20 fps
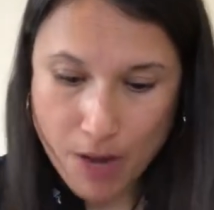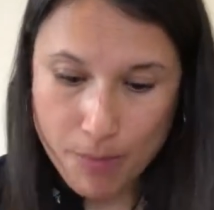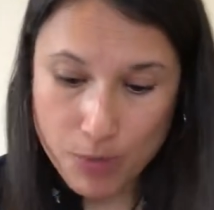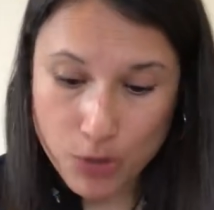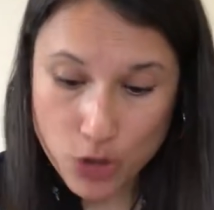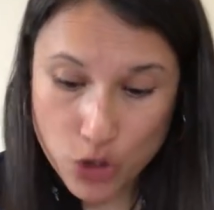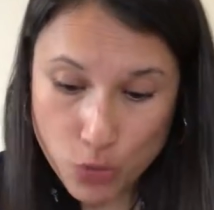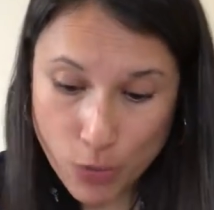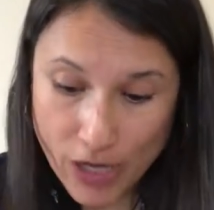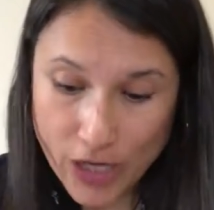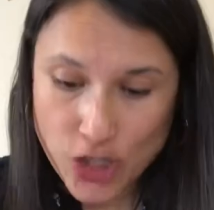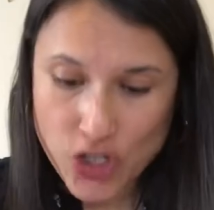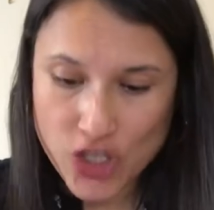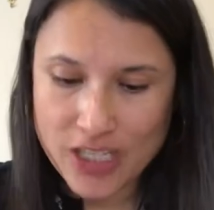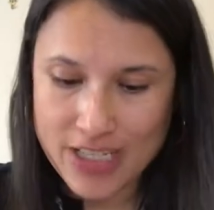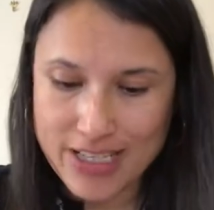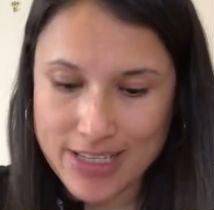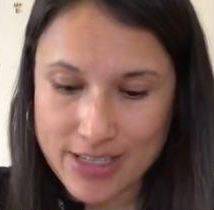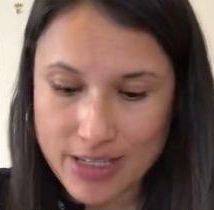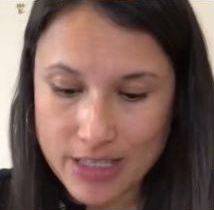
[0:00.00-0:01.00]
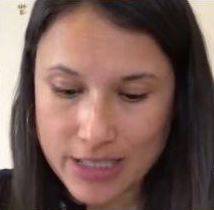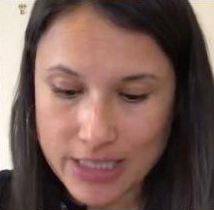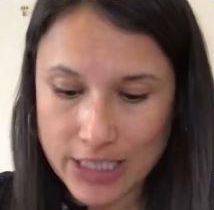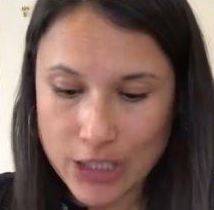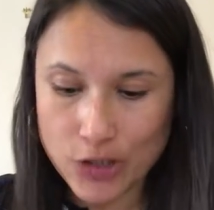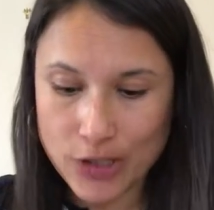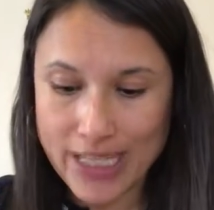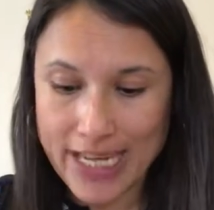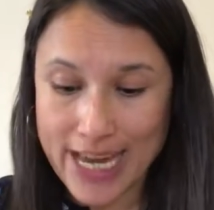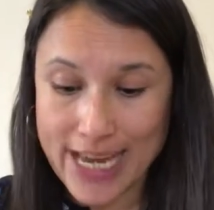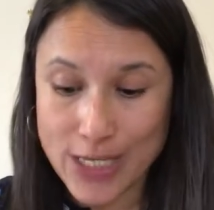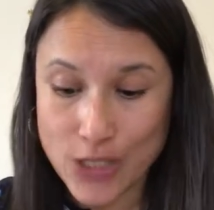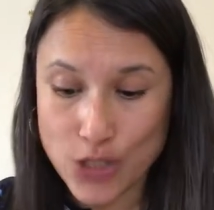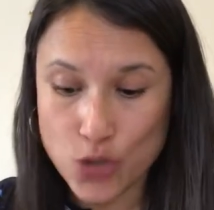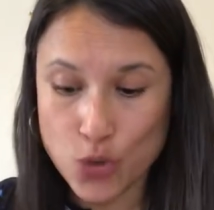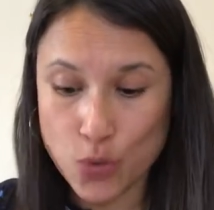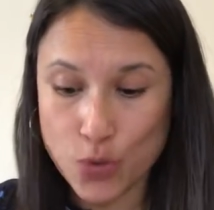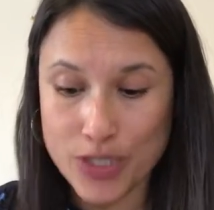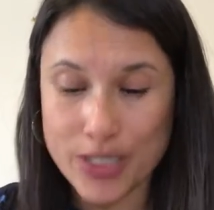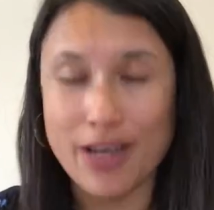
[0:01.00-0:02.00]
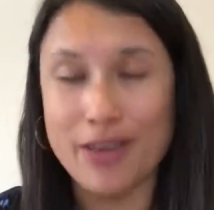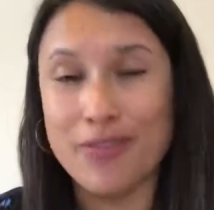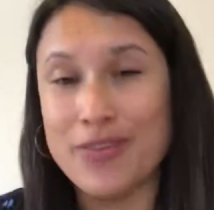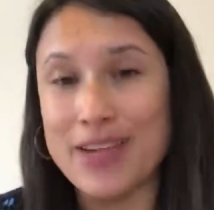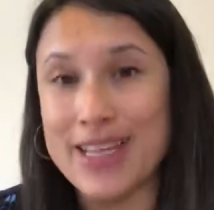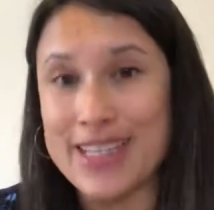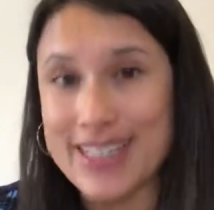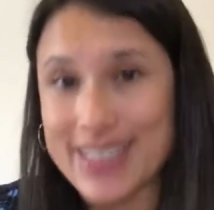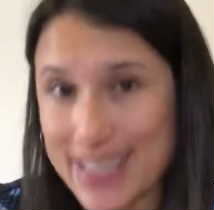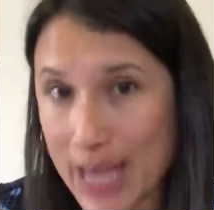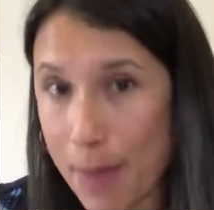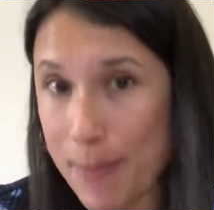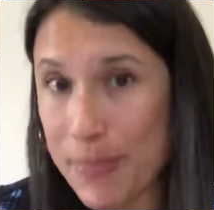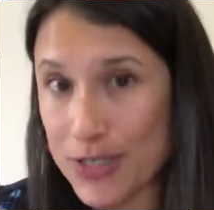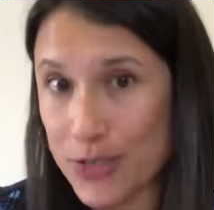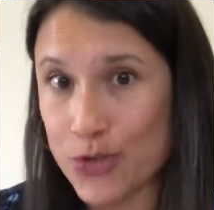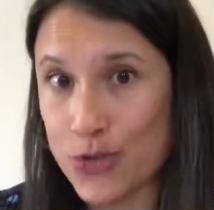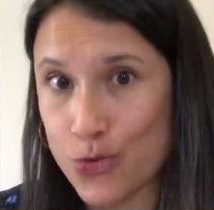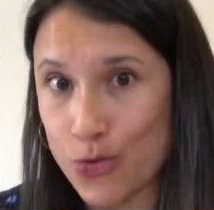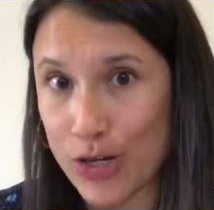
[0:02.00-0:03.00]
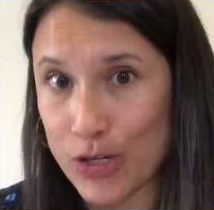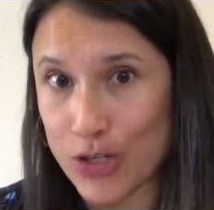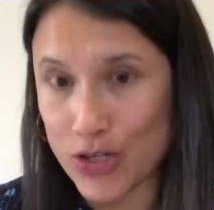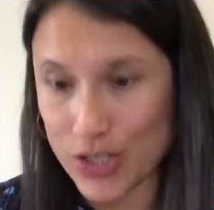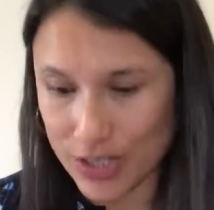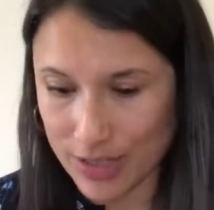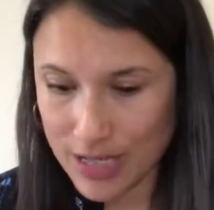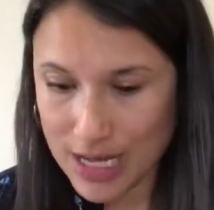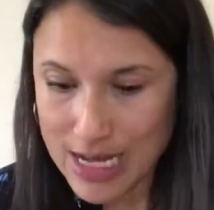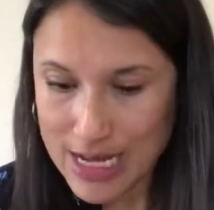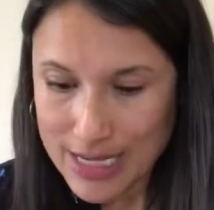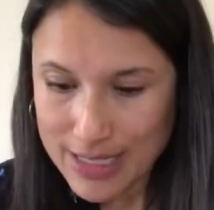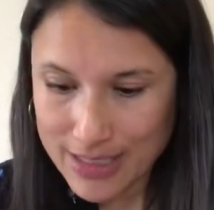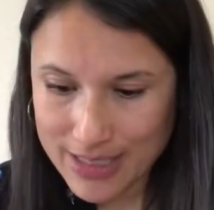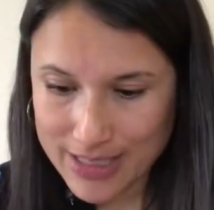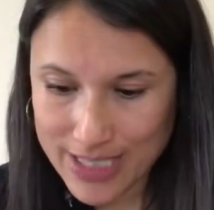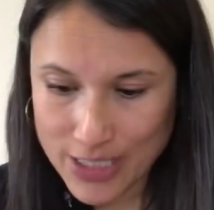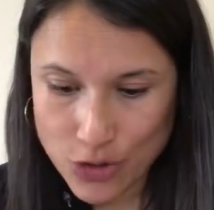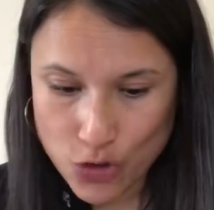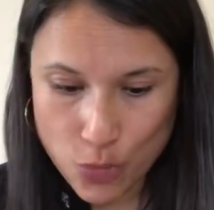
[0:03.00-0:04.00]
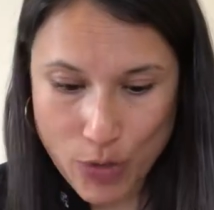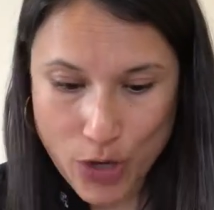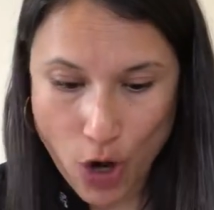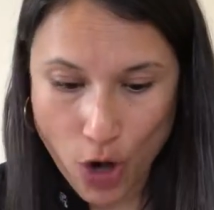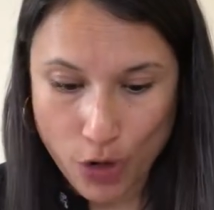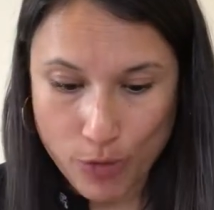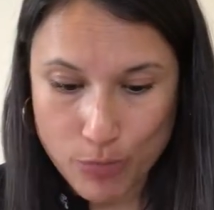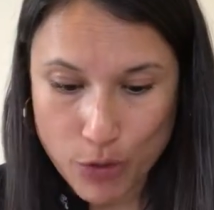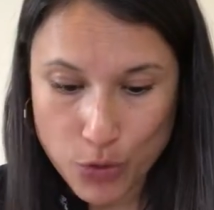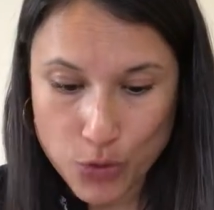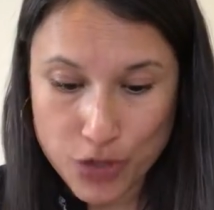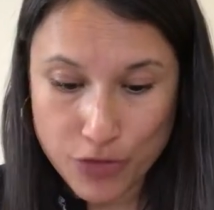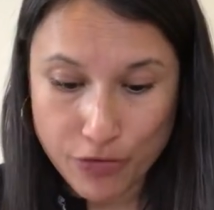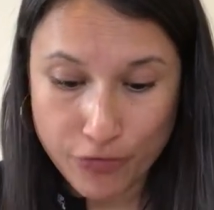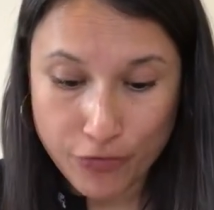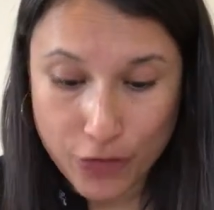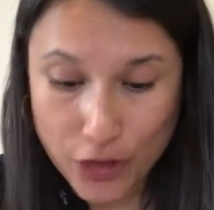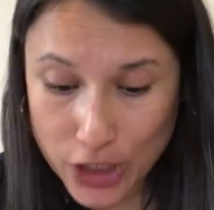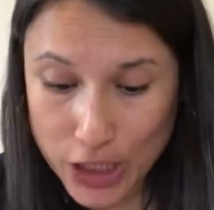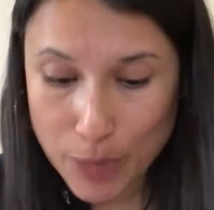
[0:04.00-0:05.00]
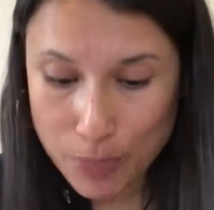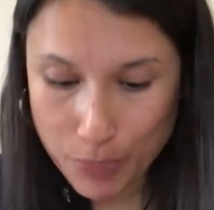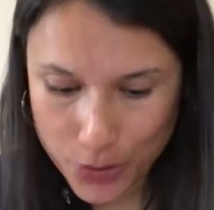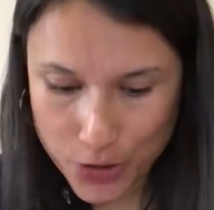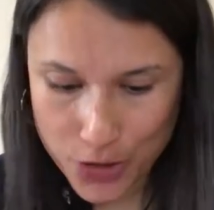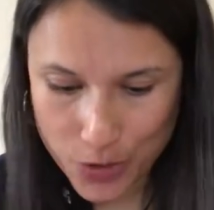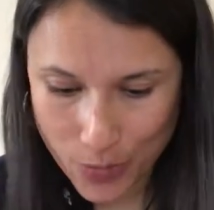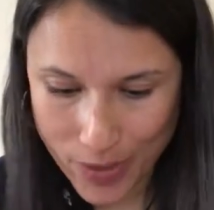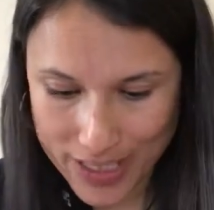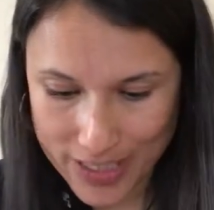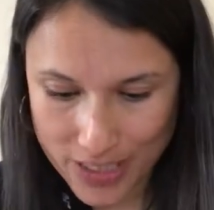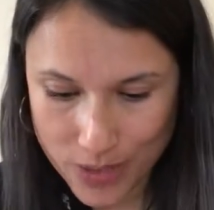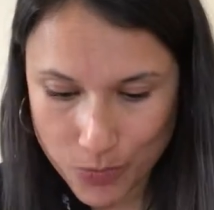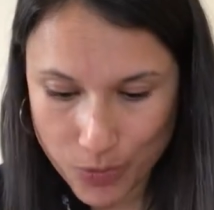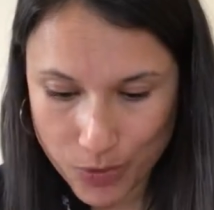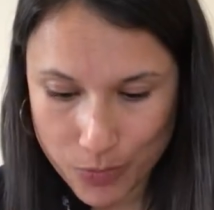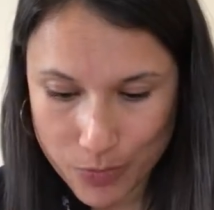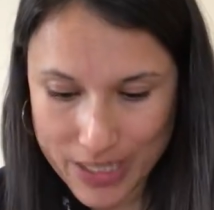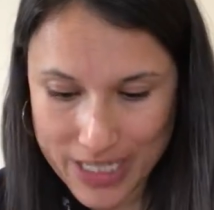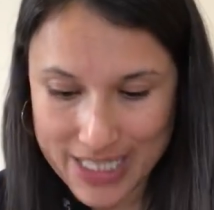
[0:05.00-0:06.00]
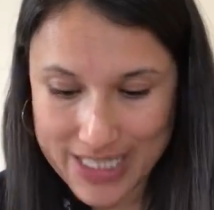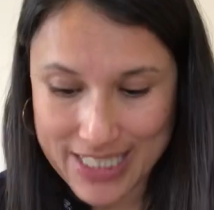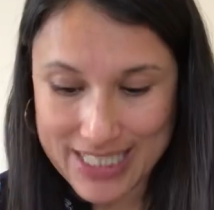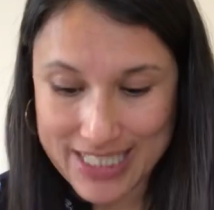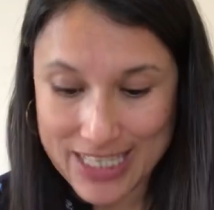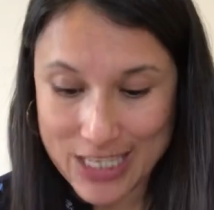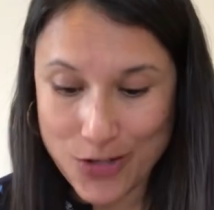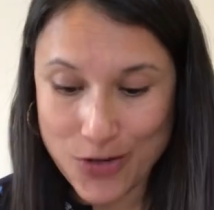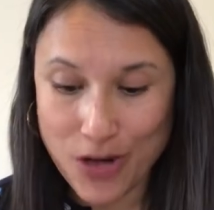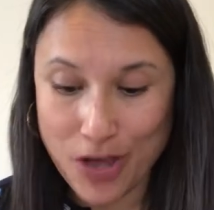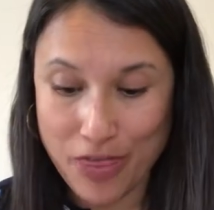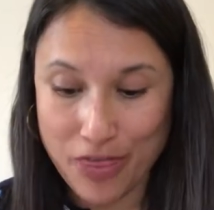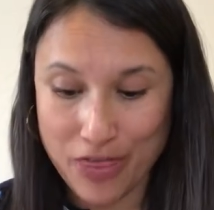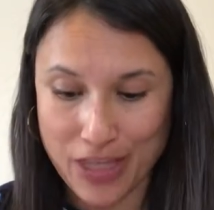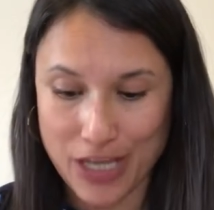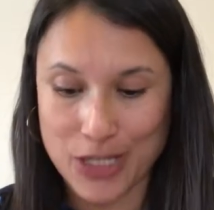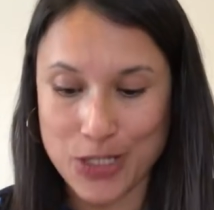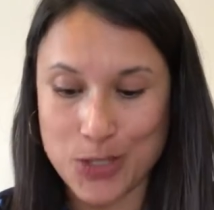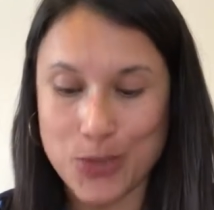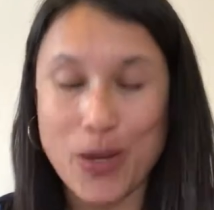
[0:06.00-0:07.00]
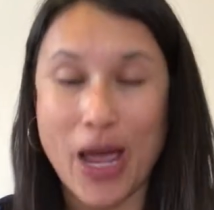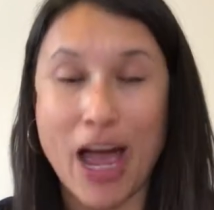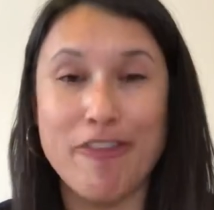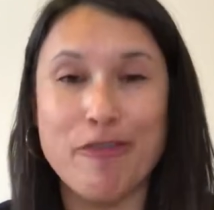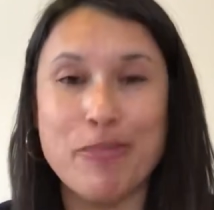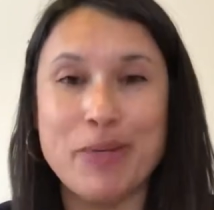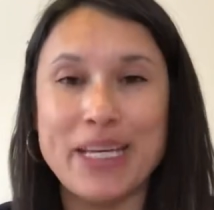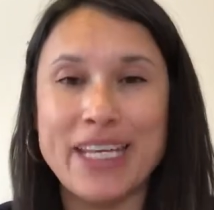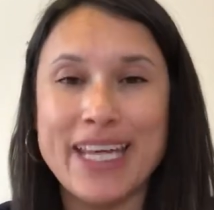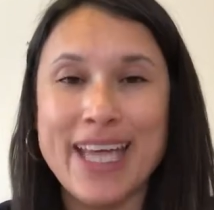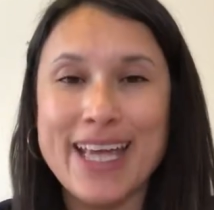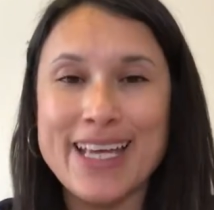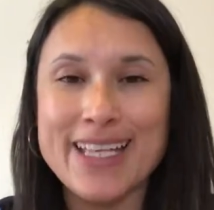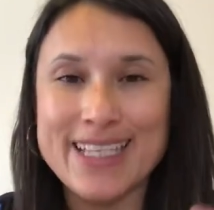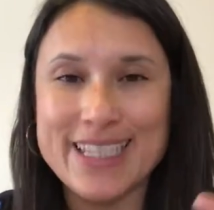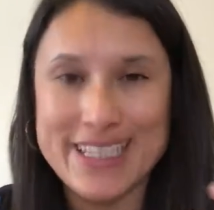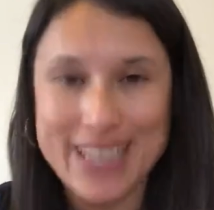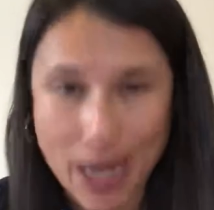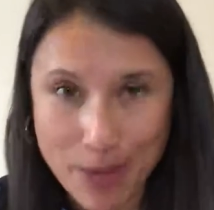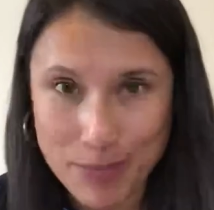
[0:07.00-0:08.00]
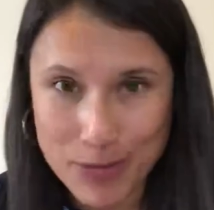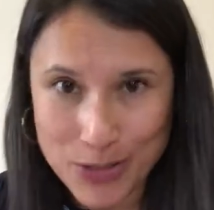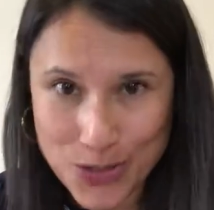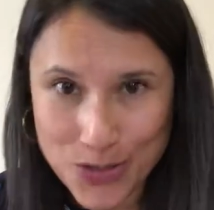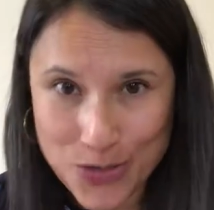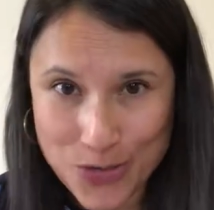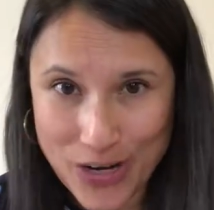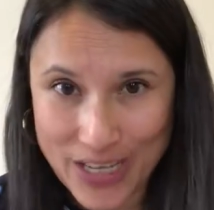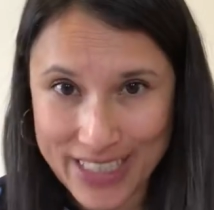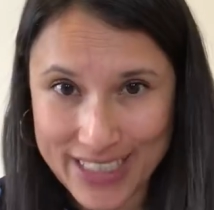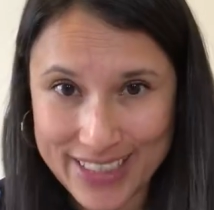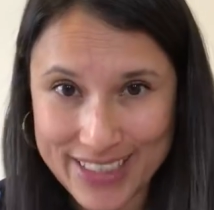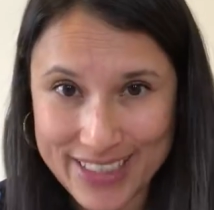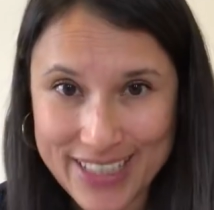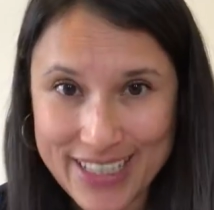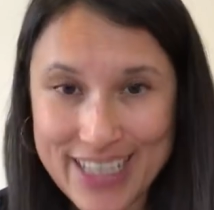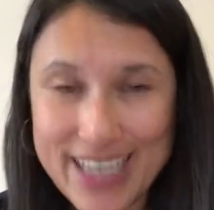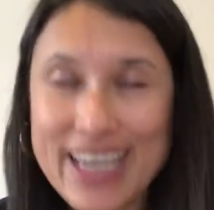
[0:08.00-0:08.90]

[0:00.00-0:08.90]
Persuasion is clearly a sort of demonstration, since we are most fully persuaded when we consider a thing to have been demonstrated.